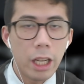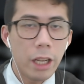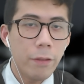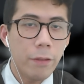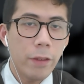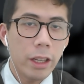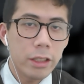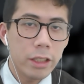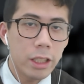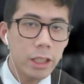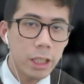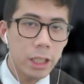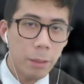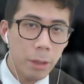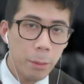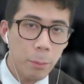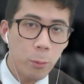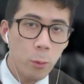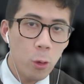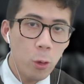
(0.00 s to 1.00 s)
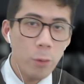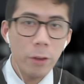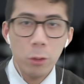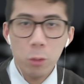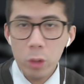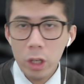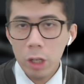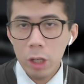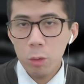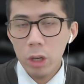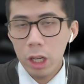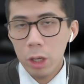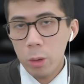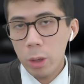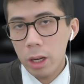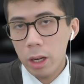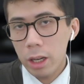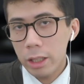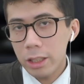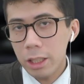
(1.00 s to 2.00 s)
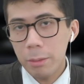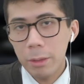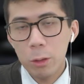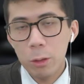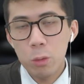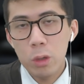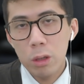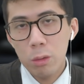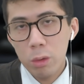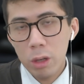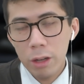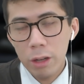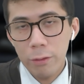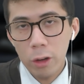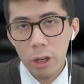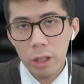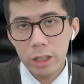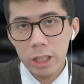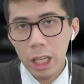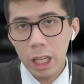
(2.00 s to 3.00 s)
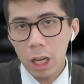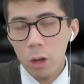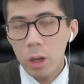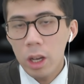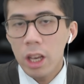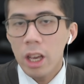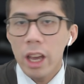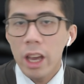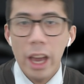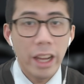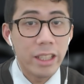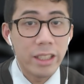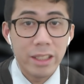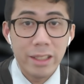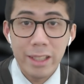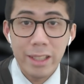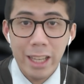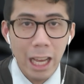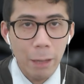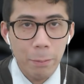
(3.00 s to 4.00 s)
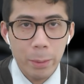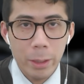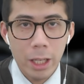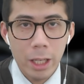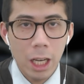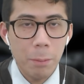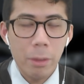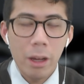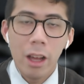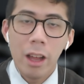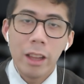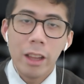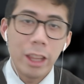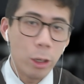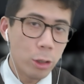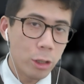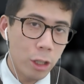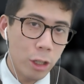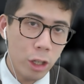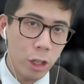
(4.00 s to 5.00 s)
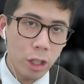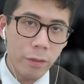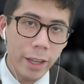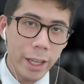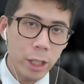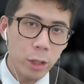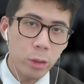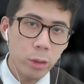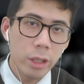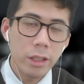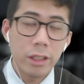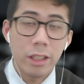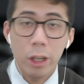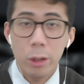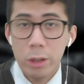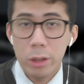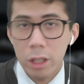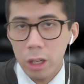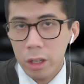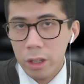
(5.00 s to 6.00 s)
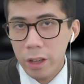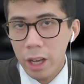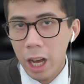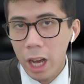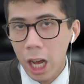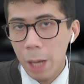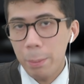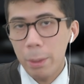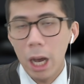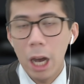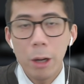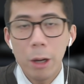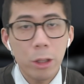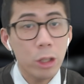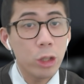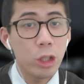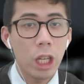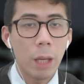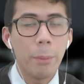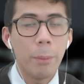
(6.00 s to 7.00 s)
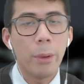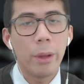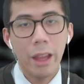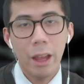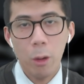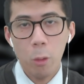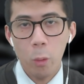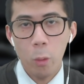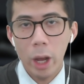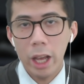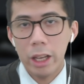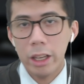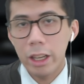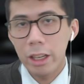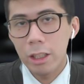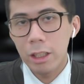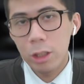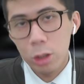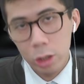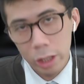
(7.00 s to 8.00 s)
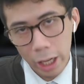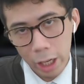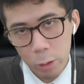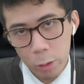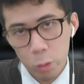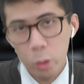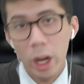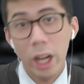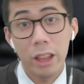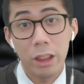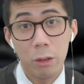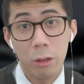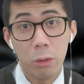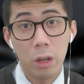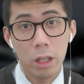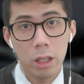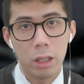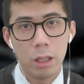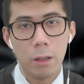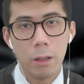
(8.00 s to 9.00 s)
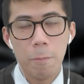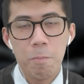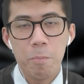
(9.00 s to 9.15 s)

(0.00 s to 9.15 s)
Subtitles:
If I see something moving really quickly, something really volatile, and it's gapping up, there's a lot of interest, there's a lot of hype, I want to jump on that wagon and ride the rocket.